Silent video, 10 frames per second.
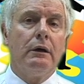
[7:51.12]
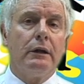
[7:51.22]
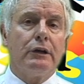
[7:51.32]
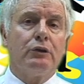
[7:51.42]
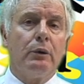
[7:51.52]

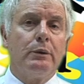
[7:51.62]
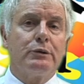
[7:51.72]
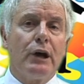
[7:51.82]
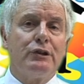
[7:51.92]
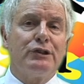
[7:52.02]
That's all he was
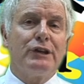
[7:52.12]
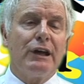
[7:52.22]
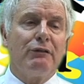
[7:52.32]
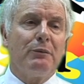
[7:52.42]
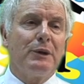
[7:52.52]
going to
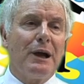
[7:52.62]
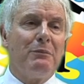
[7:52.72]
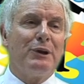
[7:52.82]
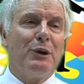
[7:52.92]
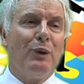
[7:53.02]
take from the
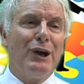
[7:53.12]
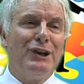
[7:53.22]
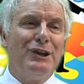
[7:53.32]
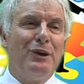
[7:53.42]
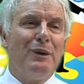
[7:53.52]
company,
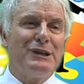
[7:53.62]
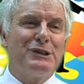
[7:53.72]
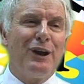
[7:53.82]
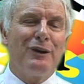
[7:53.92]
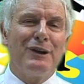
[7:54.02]

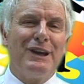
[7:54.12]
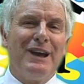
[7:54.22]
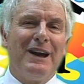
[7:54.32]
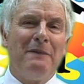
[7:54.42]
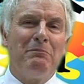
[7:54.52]
$1 a
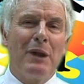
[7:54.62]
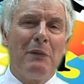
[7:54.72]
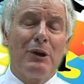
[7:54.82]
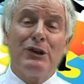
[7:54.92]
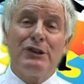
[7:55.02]
year,
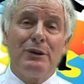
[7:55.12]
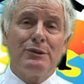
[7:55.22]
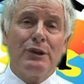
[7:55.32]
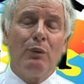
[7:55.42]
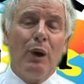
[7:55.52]
because he
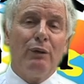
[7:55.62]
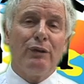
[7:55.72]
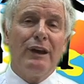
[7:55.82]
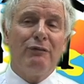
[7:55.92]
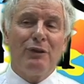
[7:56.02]
was so
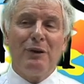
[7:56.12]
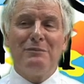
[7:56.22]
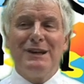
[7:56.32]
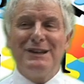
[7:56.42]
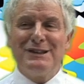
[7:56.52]
wealthy
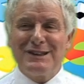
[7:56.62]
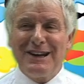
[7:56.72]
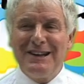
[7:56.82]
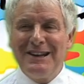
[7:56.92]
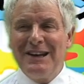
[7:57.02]
from his
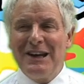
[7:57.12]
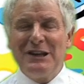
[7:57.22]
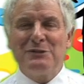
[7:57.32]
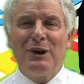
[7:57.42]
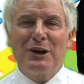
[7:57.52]

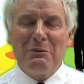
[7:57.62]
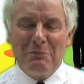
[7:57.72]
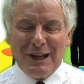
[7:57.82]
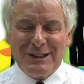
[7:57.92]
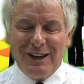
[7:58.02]
work at
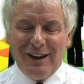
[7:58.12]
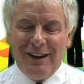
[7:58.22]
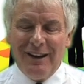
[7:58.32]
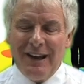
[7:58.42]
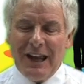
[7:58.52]
Pixar.
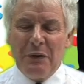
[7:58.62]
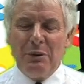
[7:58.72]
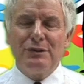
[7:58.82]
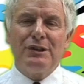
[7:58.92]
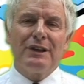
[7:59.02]
He
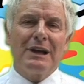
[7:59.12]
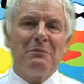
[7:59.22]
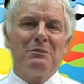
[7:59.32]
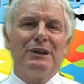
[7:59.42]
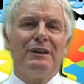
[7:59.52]
wanted the
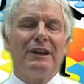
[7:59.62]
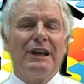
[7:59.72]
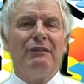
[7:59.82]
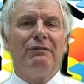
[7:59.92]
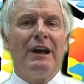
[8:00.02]
company that
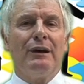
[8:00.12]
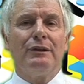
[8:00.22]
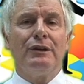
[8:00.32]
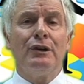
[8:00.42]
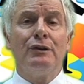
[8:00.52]
he
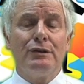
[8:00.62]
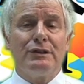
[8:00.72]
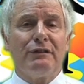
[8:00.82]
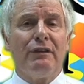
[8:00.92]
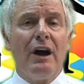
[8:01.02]
founded to
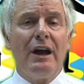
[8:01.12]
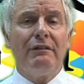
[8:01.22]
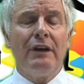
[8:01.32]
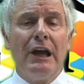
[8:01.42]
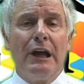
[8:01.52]

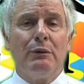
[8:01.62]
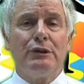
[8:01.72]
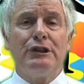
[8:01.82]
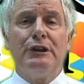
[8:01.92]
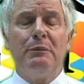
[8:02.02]
survive. He
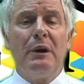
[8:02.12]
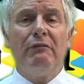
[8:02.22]
wanted to be